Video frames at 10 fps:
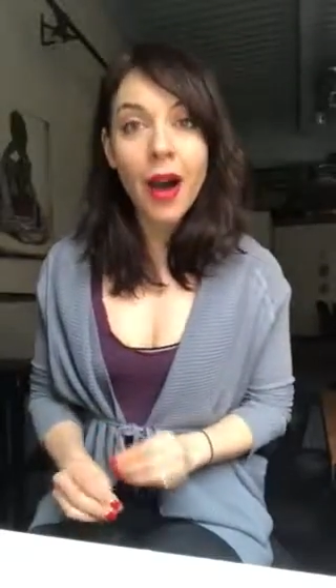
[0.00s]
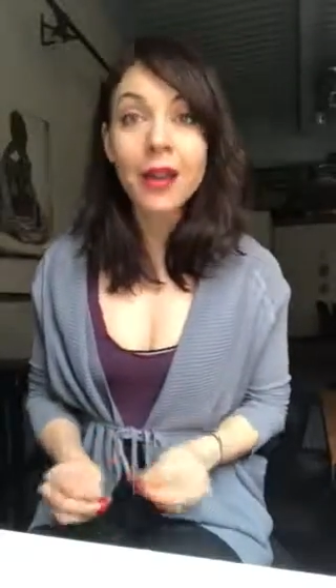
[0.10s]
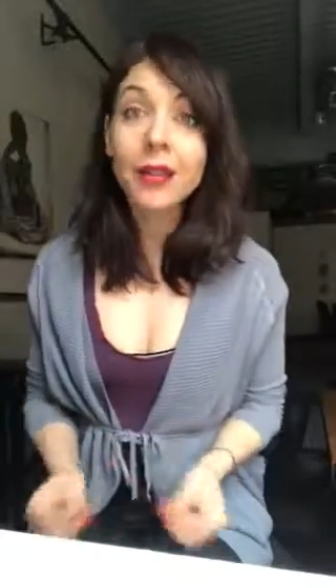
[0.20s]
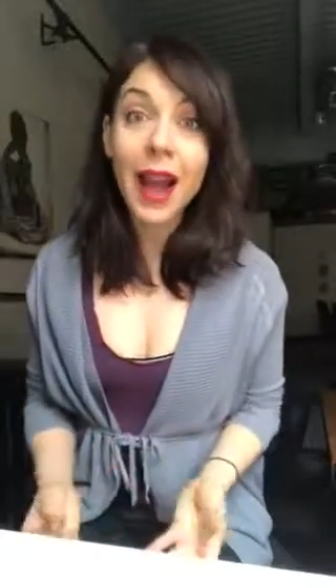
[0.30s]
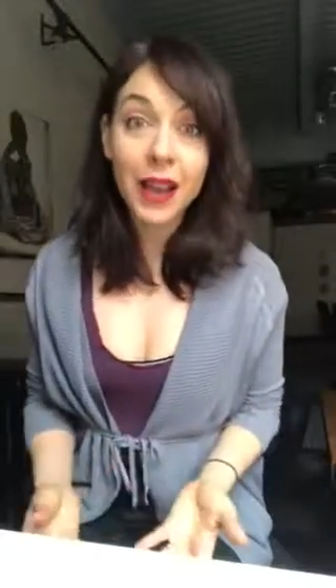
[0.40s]
on
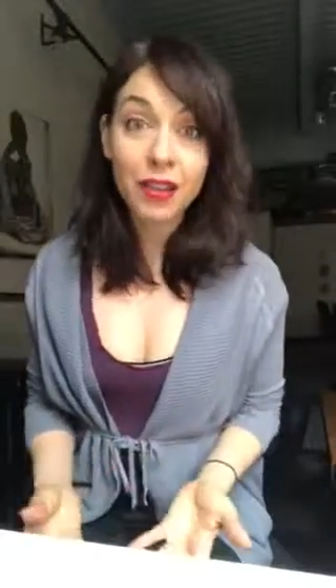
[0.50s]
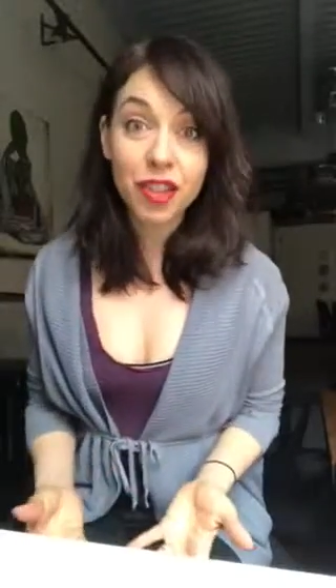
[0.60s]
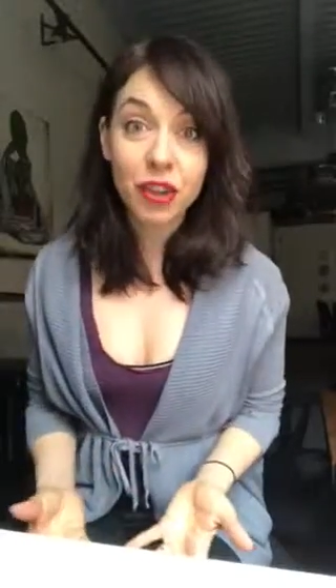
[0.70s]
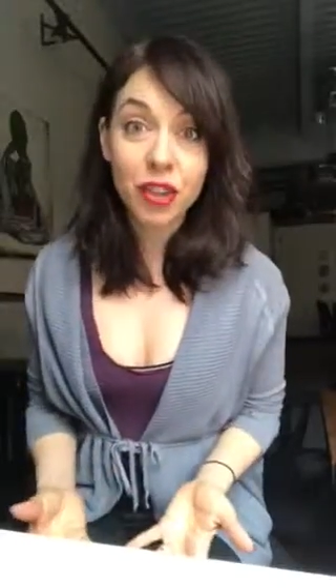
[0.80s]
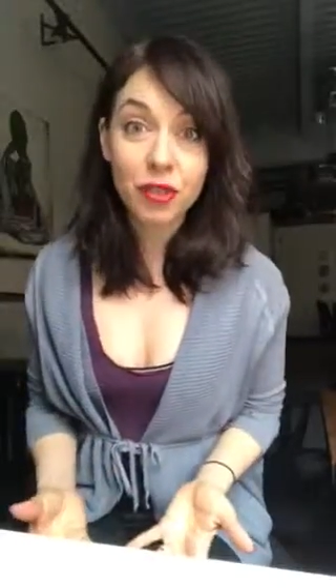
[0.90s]
a lack of
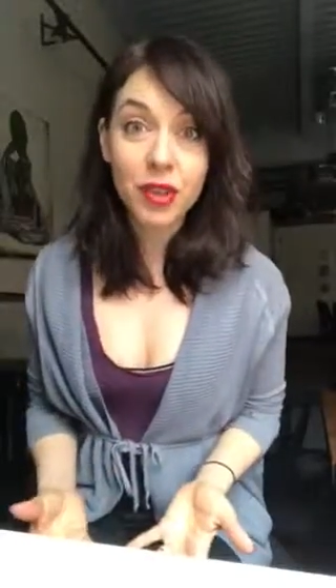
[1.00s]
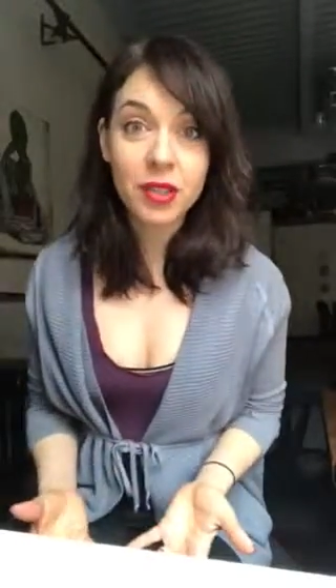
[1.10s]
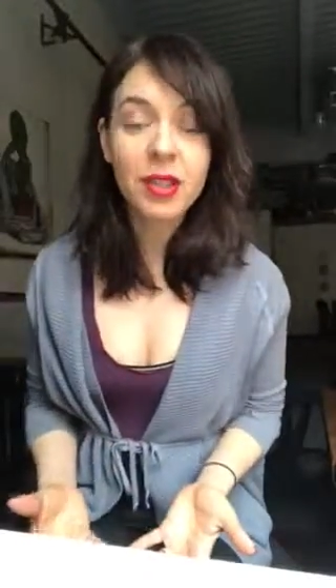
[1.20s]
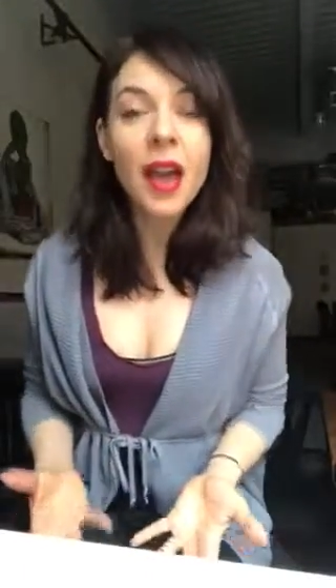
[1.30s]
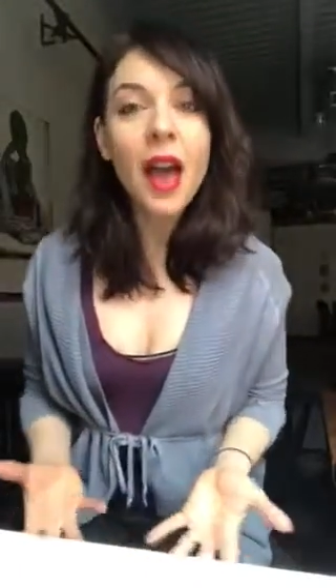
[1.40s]
shared
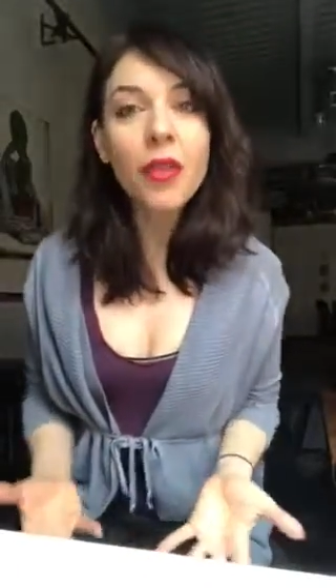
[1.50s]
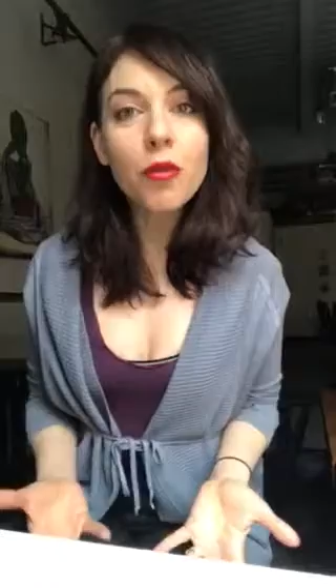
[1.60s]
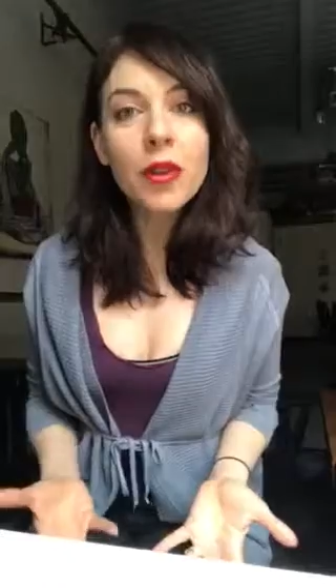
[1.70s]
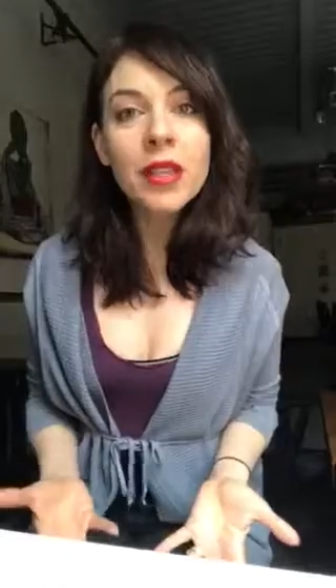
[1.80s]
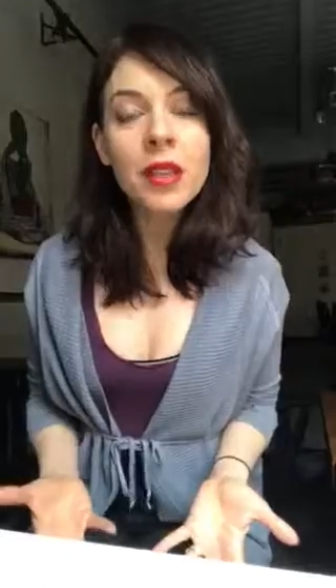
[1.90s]
interests. And
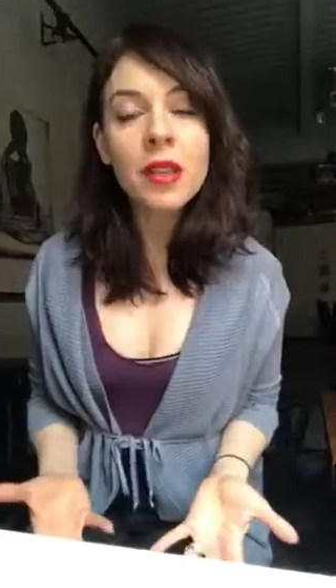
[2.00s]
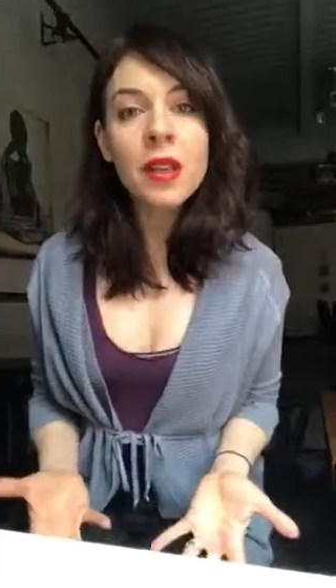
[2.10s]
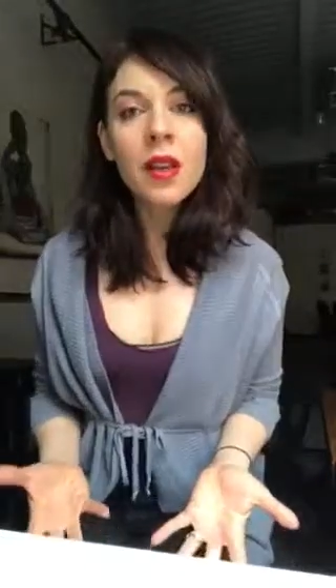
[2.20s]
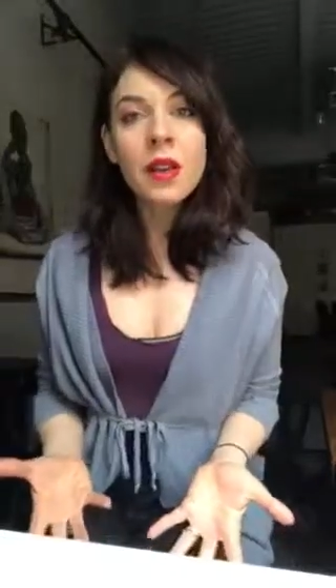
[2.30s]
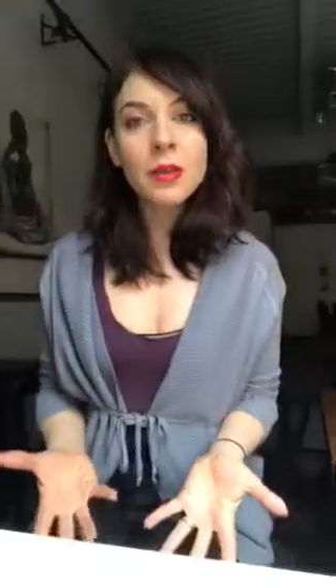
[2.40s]
the
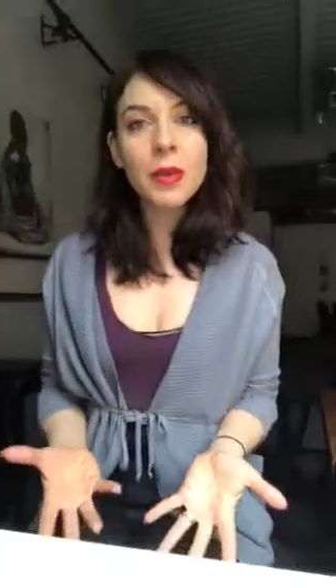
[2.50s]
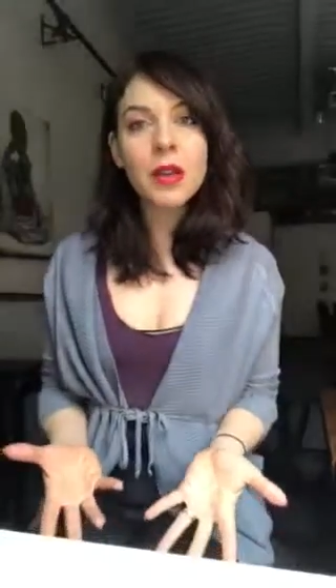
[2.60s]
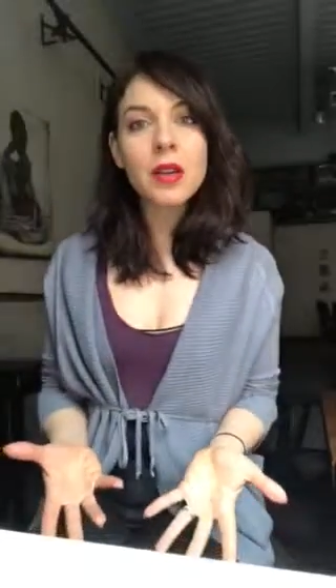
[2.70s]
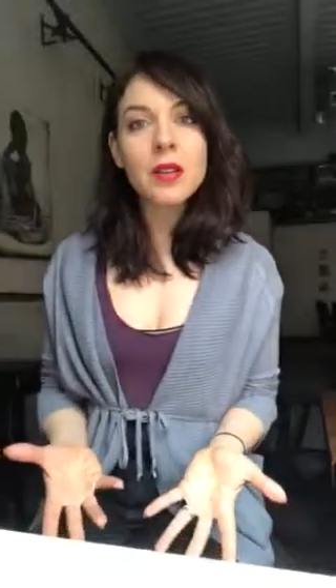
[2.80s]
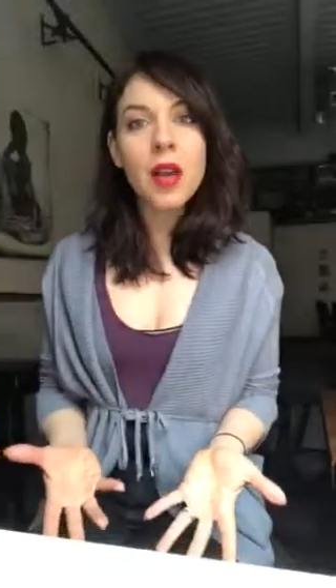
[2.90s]
reason is
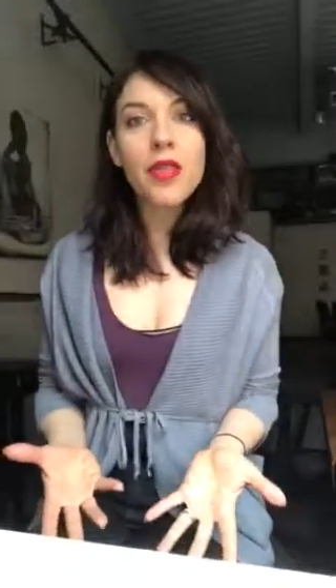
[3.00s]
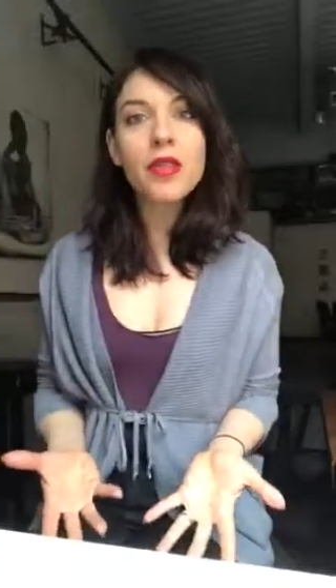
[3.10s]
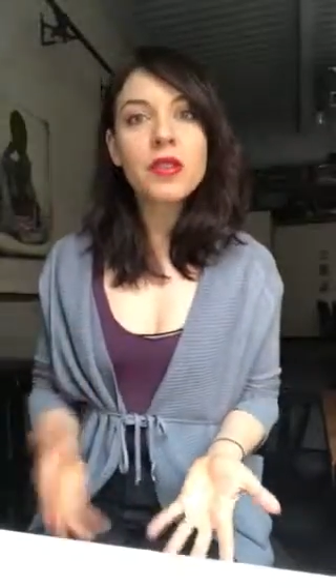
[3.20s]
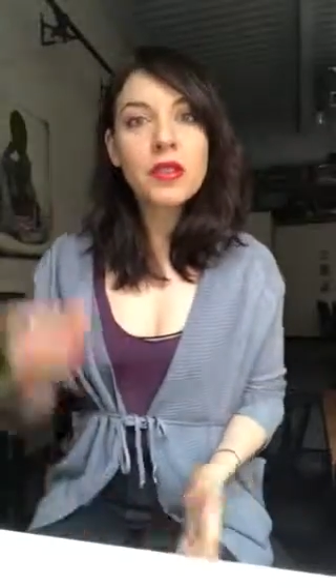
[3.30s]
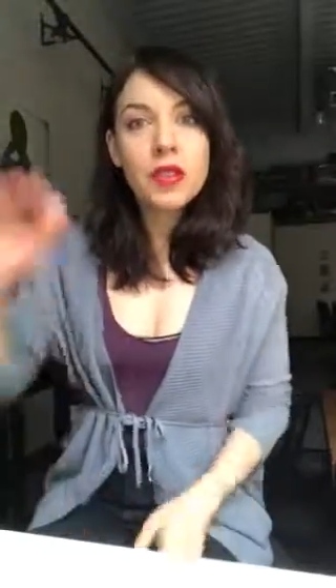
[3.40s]
because
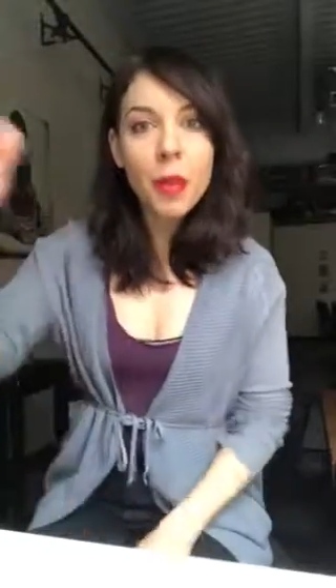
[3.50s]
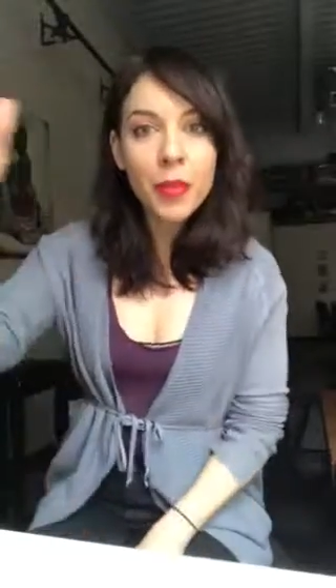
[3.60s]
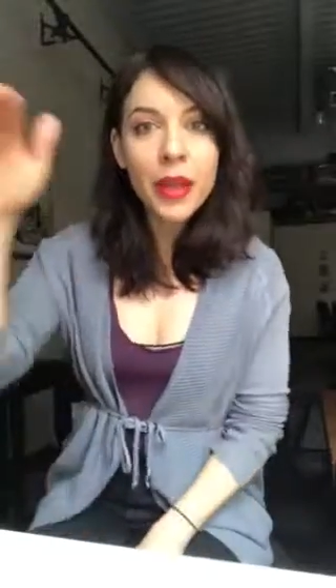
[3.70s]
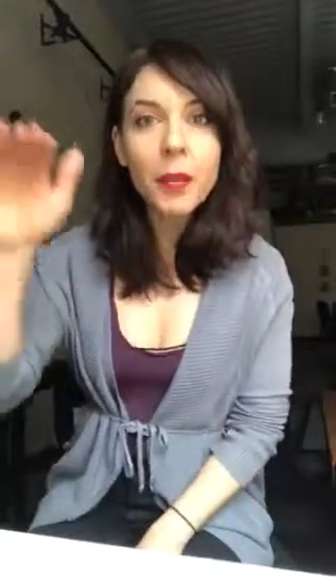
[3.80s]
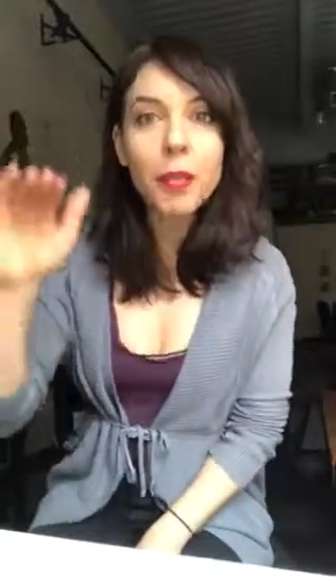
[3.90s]
there's
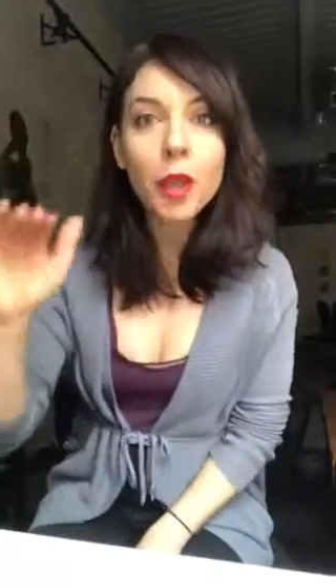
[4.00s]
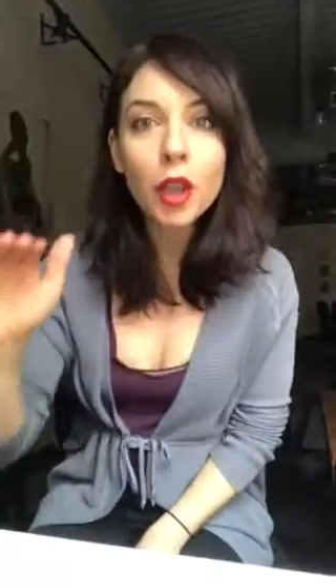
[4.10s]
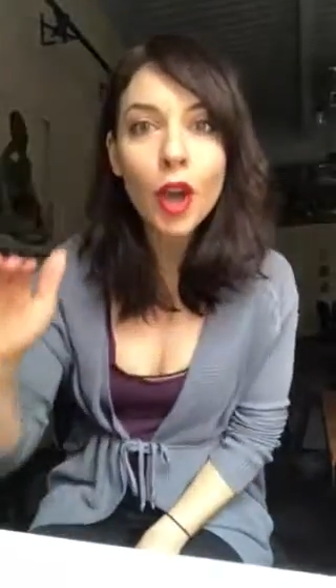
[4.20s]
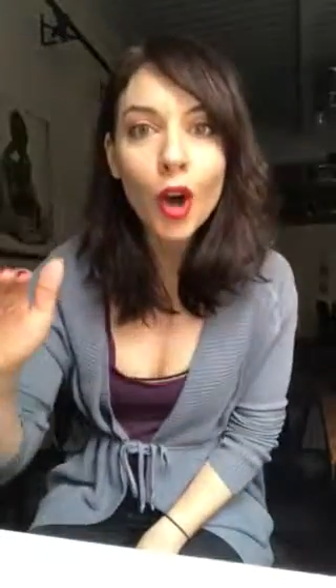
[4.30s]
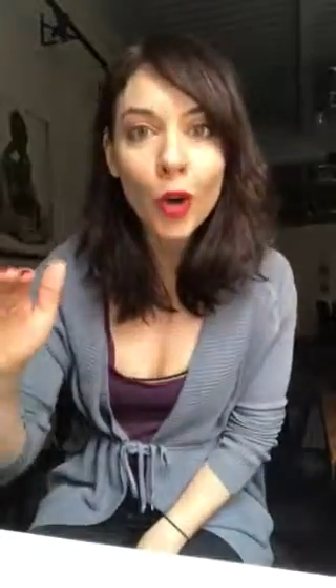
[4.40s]
something
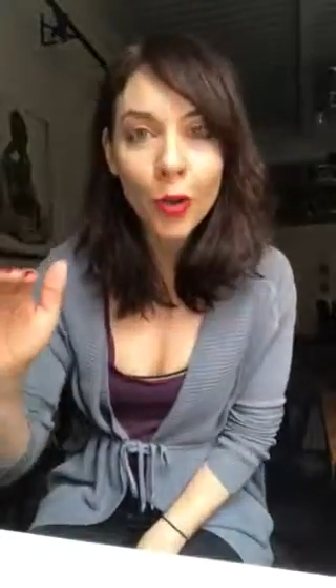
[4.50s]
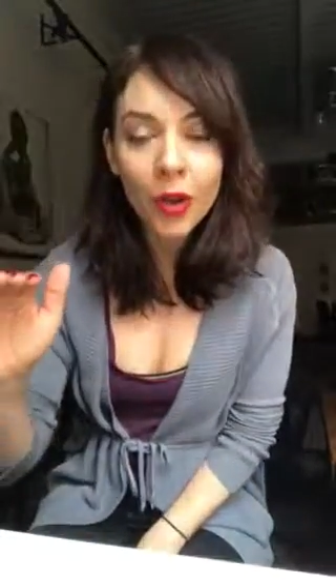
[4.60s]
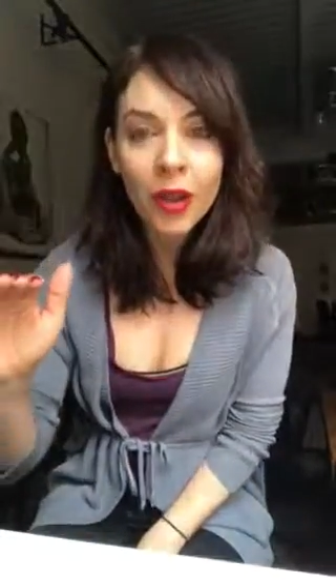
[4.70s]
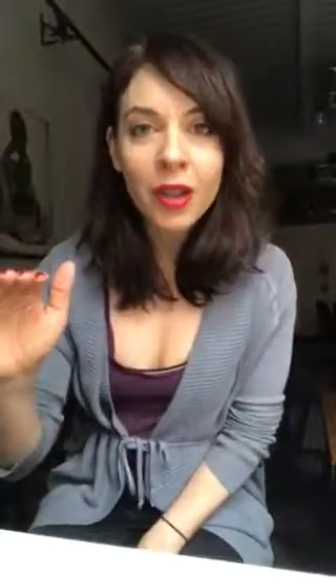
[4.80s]
below